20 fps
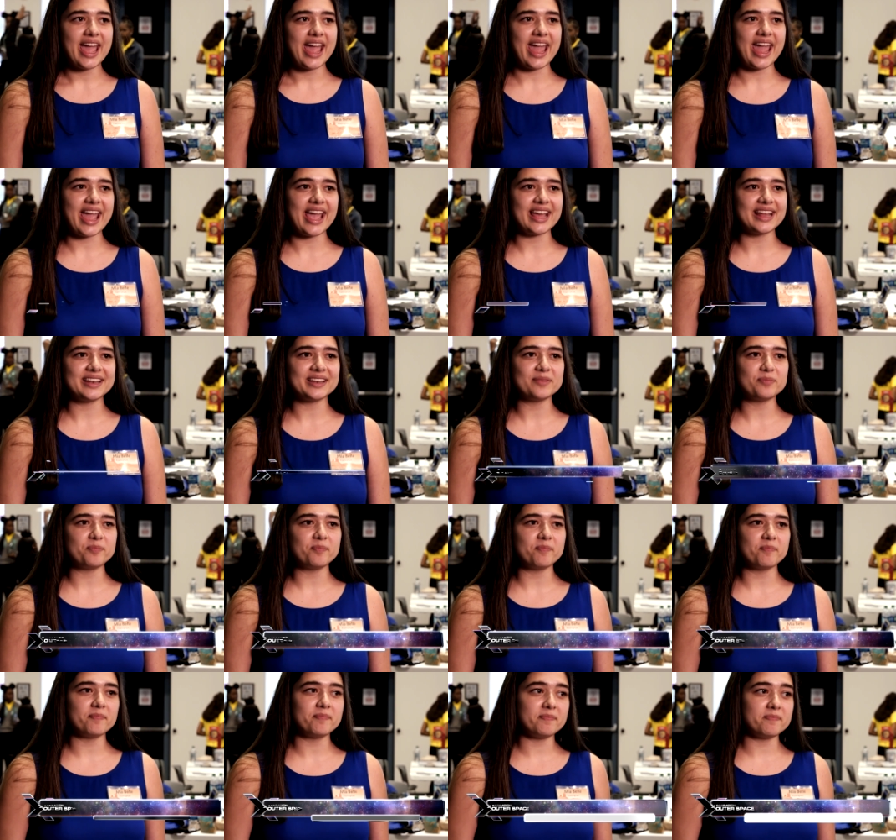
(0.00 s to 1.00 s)
And
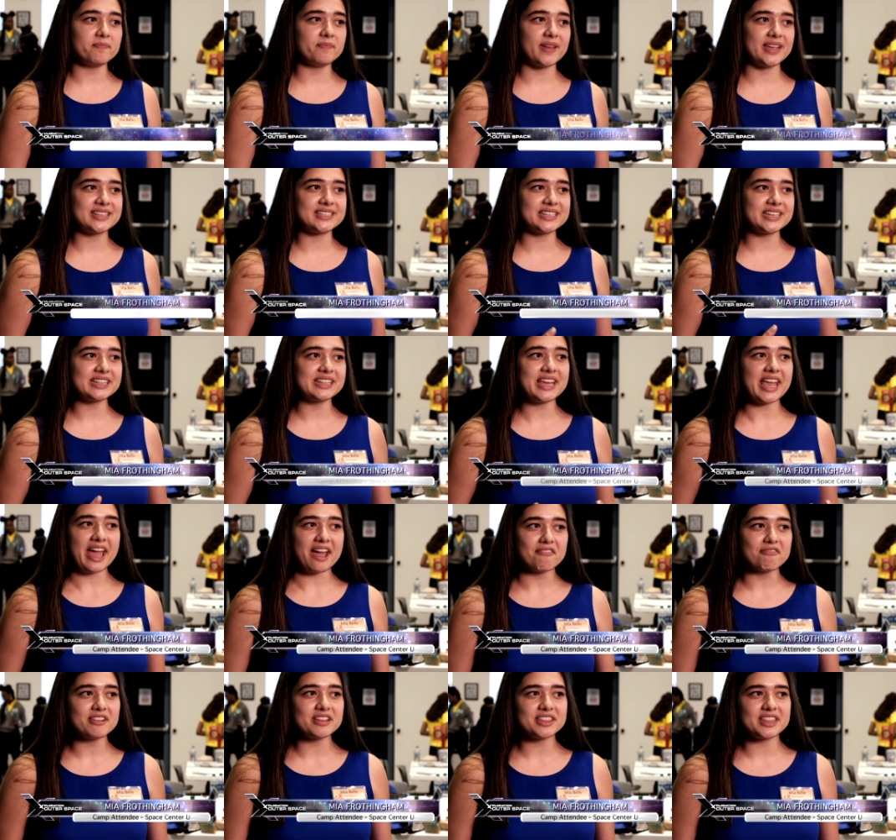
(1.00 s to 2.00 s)
basically,
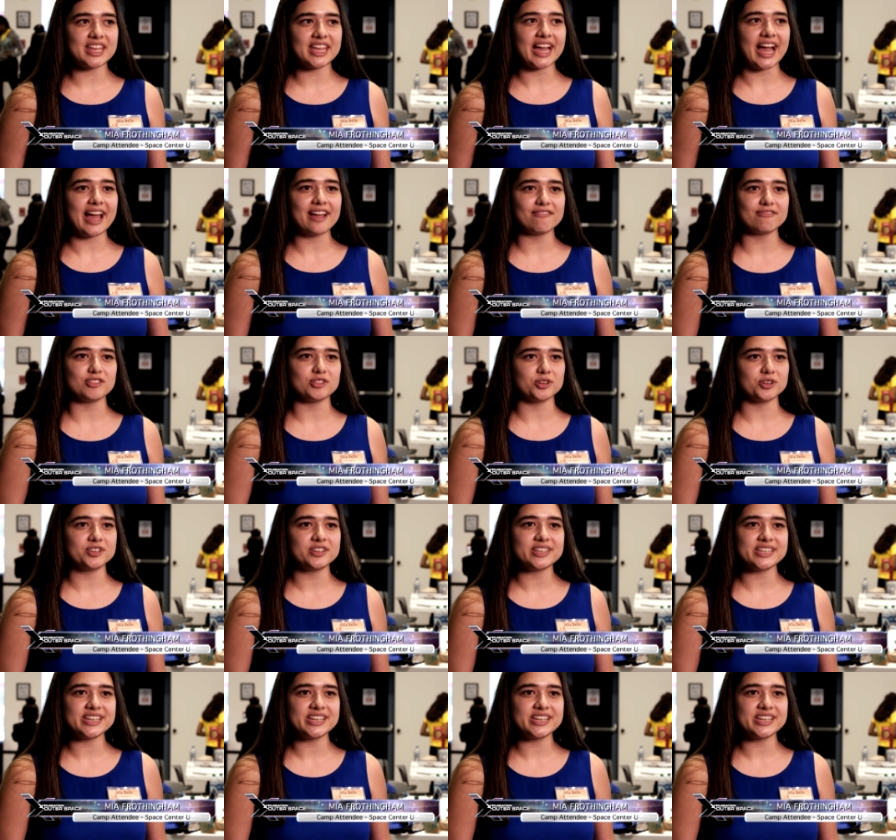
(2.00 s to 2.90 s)
everything I've learned